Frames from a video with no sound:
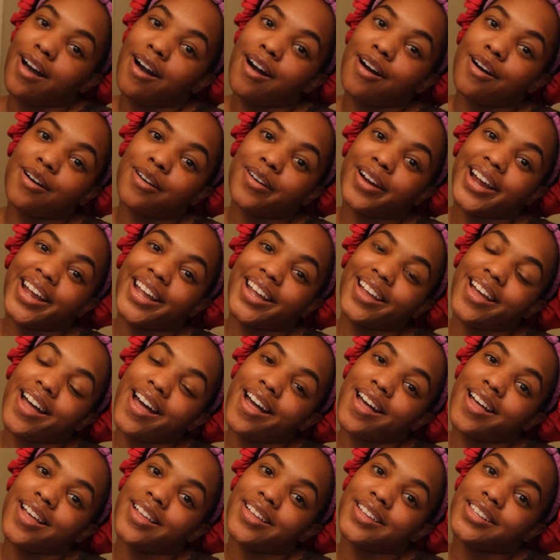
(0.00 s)
Alright
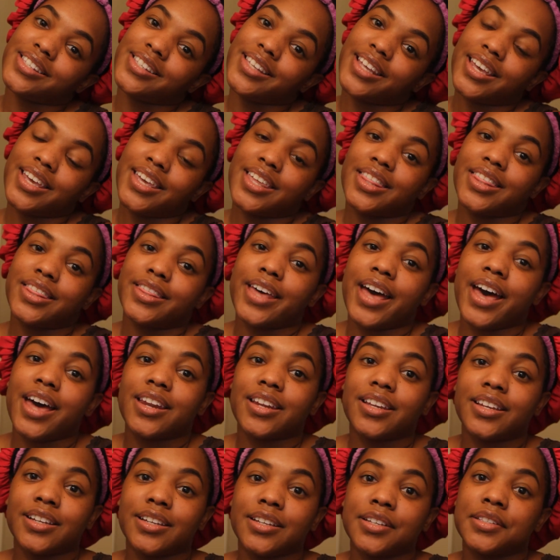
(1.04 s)
guys, and
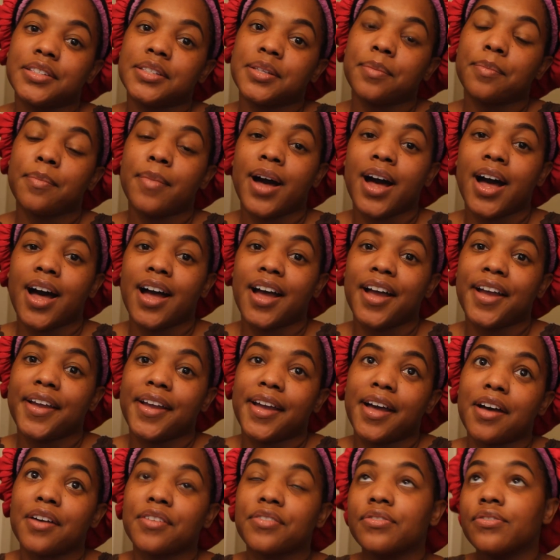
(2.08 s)
that is
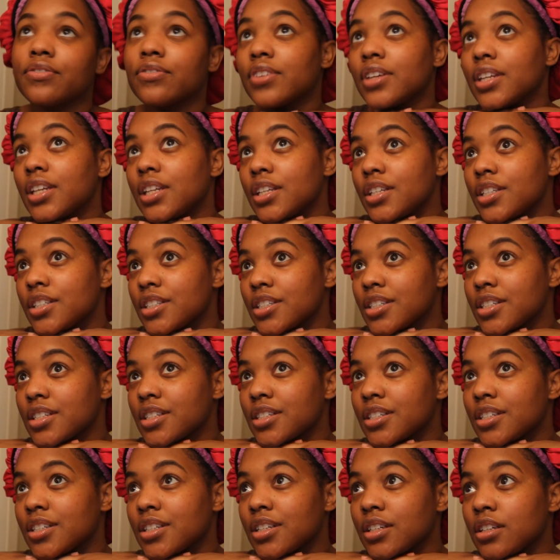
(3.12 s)
my
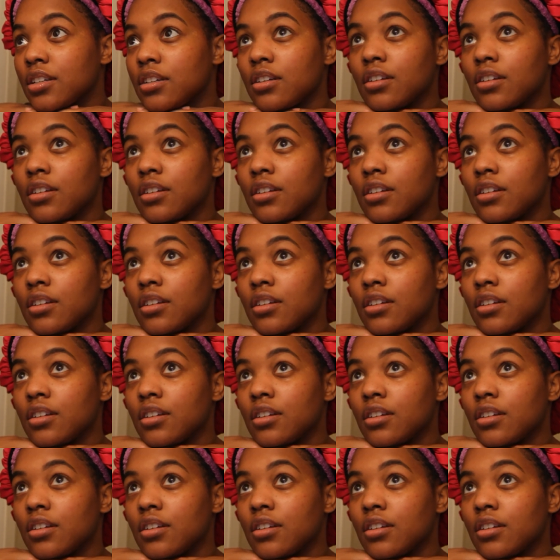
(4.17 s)
finished